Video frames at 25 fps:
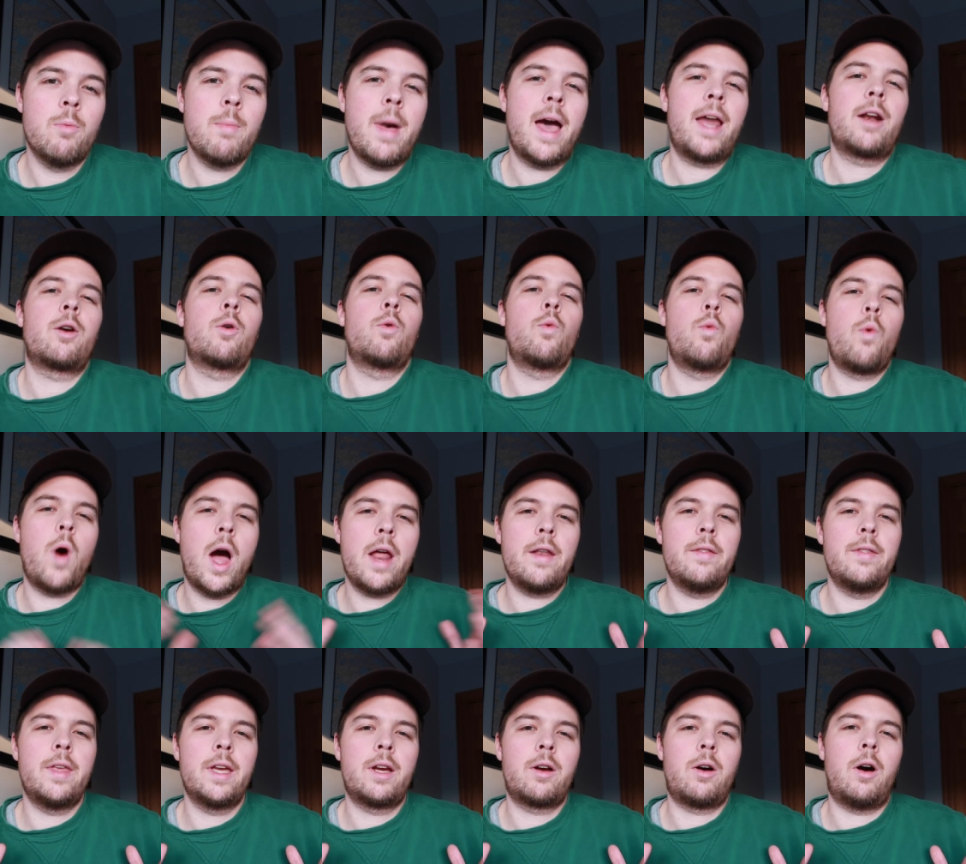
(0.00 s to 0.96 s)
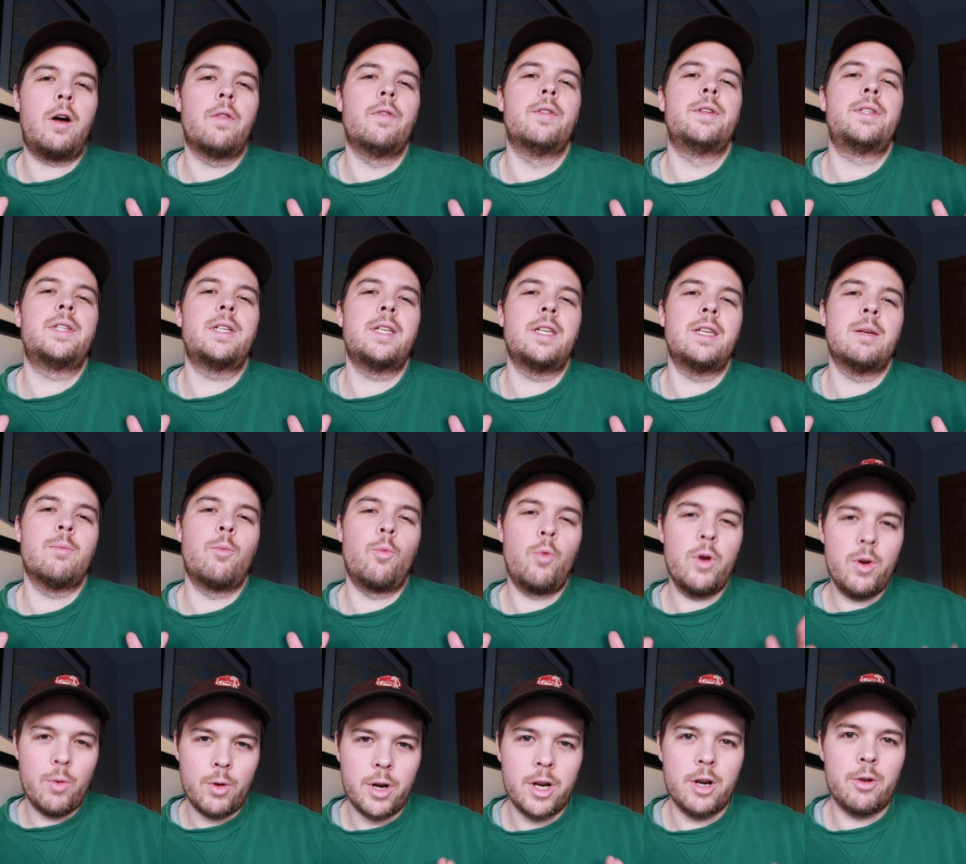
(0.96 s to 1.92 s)
matter what they called the team,
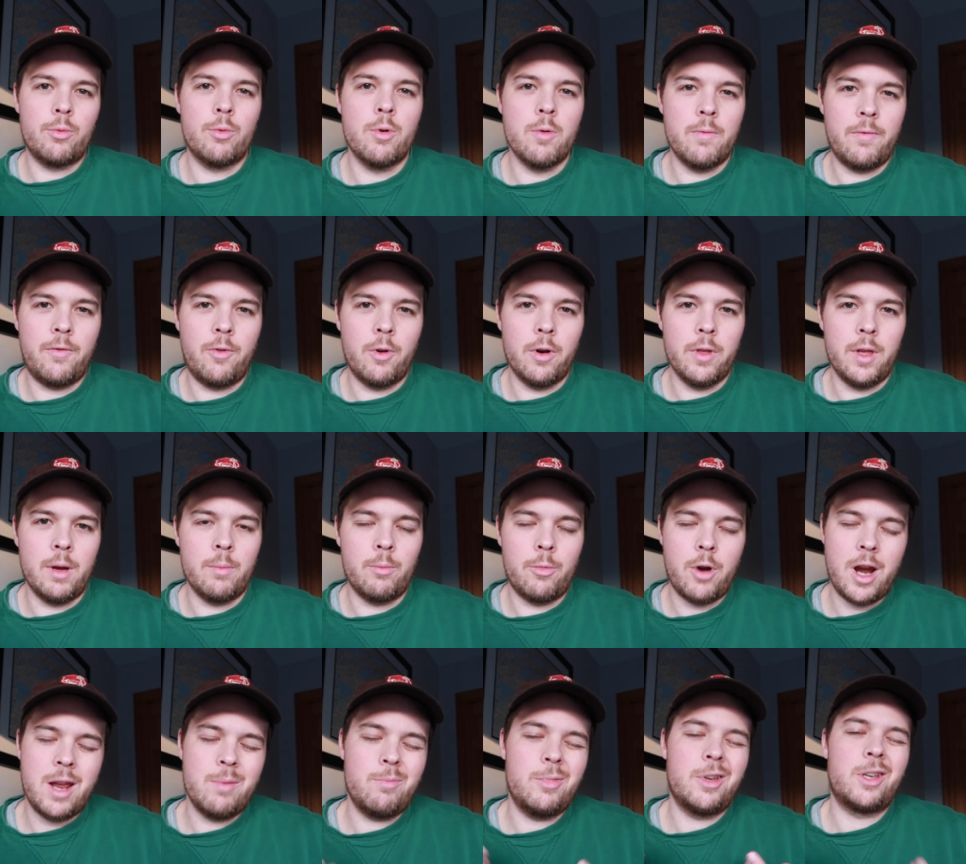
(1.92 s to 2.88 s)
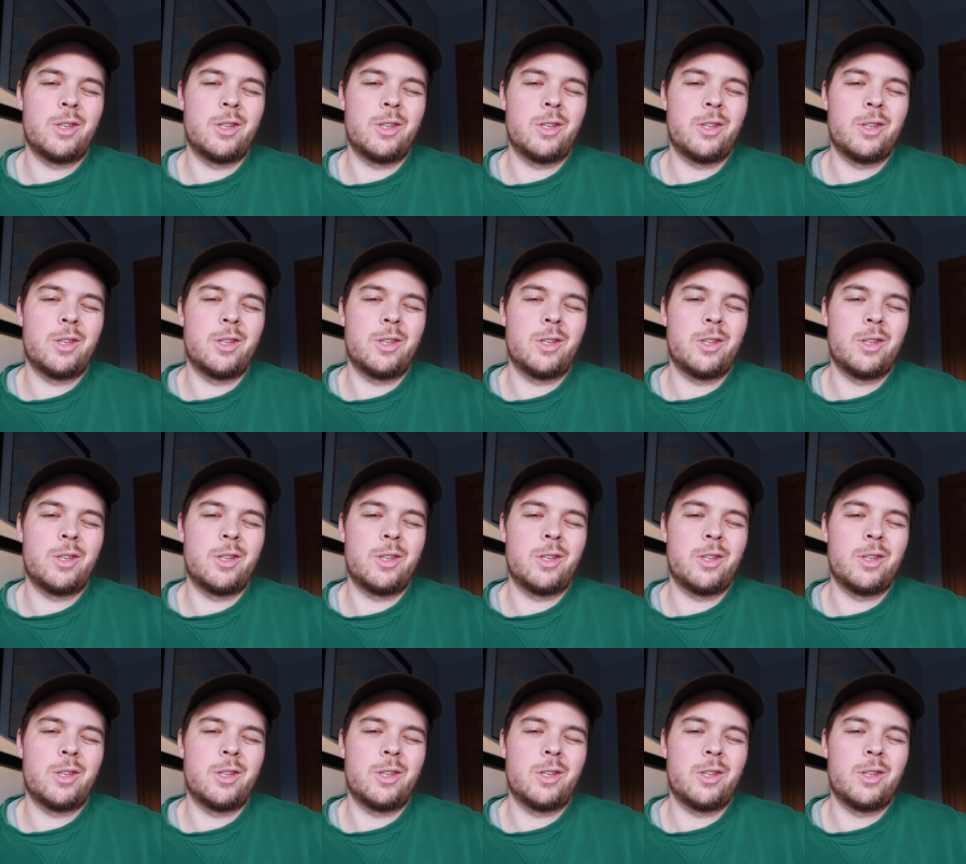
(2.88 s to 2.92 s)
we were going to root for them, right?